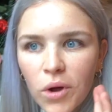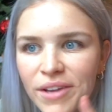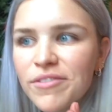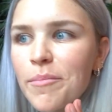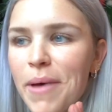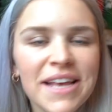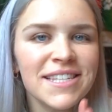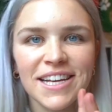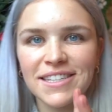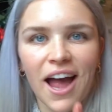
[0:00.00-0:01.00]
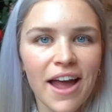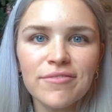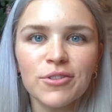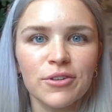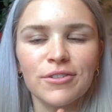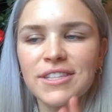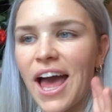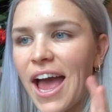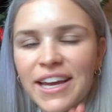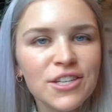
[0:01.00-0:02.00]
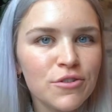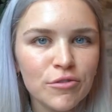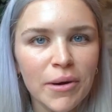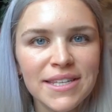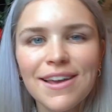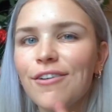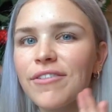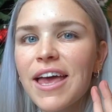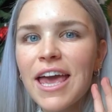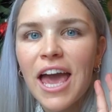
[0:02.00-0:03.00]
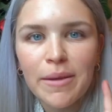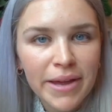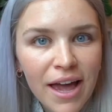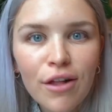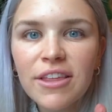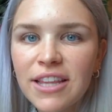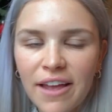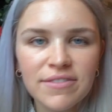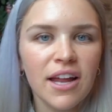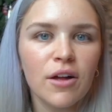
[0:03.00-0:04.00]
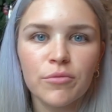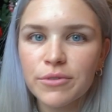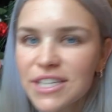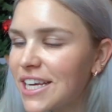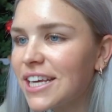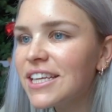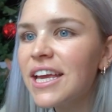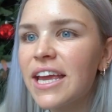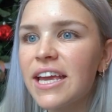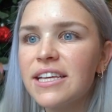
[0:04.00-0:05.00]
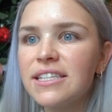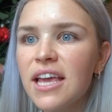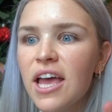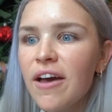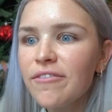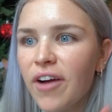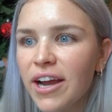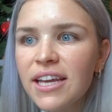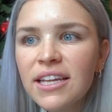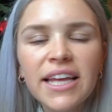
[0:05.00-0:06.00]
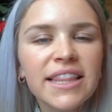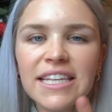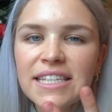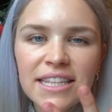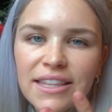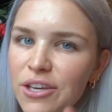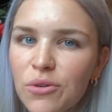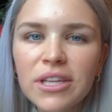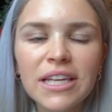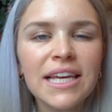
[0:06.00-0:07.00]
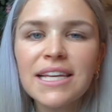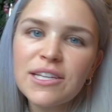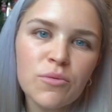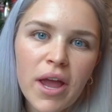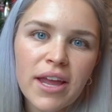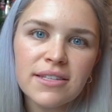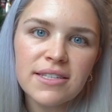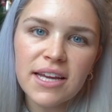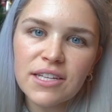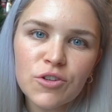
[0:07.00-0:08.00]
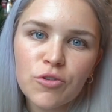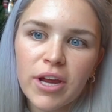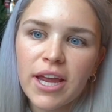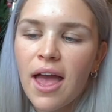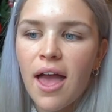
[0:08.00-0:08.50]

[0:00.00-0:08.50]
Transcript: One of the best things I've learned that I can do for myself and my healthy lifestyle routine is finding like these little easy ways to integrate